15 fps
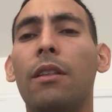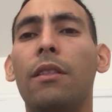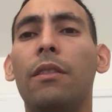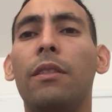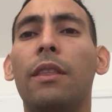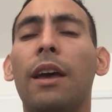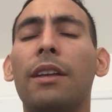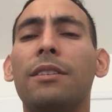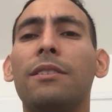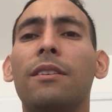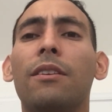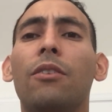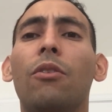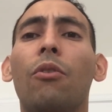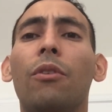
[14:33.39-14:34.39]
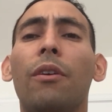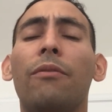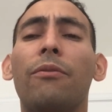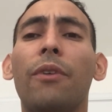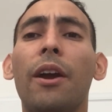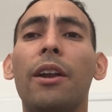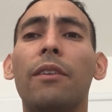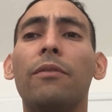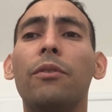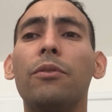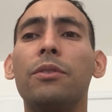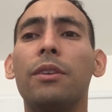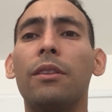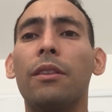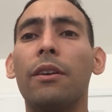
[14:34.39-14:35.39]
that's afraid of
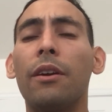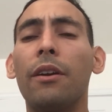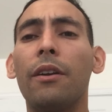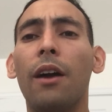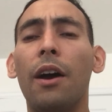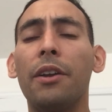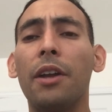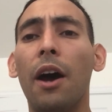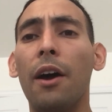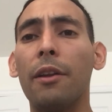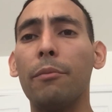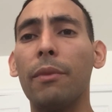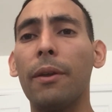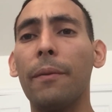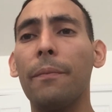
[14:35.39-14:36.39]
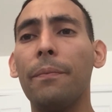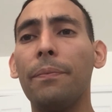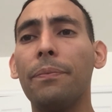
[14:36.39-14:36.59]
losing their autonomy.